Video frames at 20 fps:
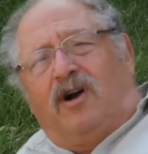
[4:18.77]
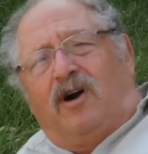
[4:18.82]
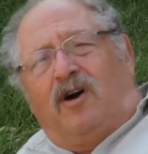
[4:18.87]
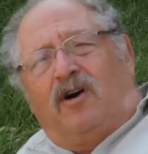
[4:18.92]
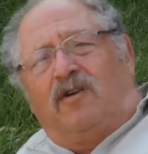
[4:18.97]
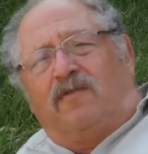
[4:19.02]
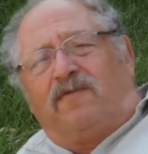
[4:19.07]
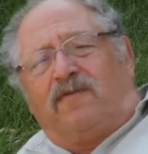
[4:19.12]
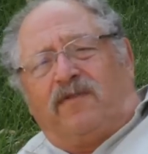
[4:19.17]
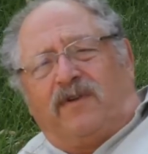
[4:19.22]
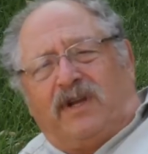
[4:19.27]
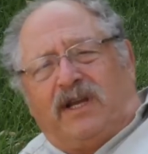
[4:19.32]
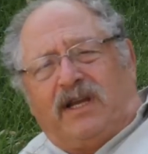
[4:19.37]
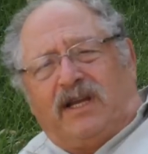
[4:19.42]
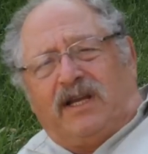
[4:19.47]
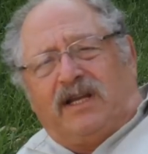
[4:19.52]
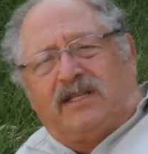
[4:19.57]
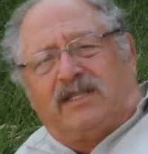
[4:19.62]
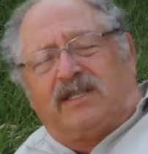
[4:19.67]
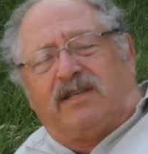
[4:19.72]
of
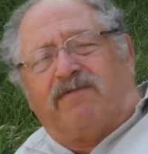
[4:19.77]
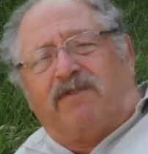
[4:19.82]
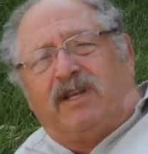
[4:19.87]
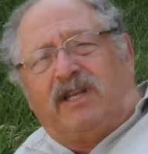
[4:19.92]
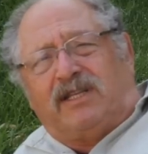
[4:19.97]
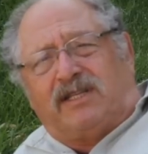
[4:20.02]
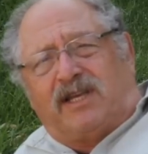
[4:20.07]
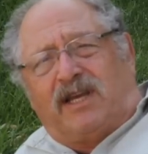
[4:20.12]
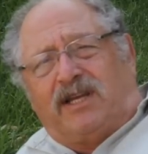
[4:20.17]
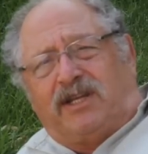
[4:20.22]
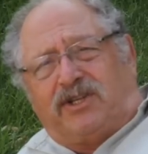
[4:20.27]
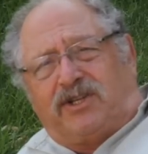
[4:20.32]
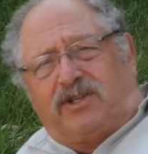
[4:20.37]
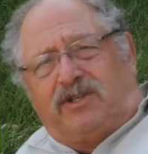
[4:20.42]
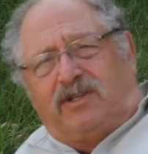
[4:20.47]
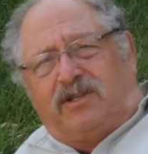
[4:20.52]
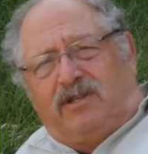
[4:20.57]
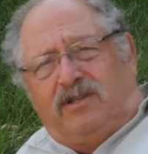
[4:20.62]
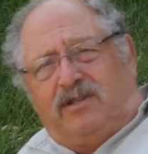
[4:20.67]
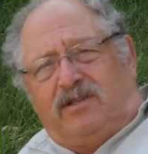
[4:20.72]
uh, civilization.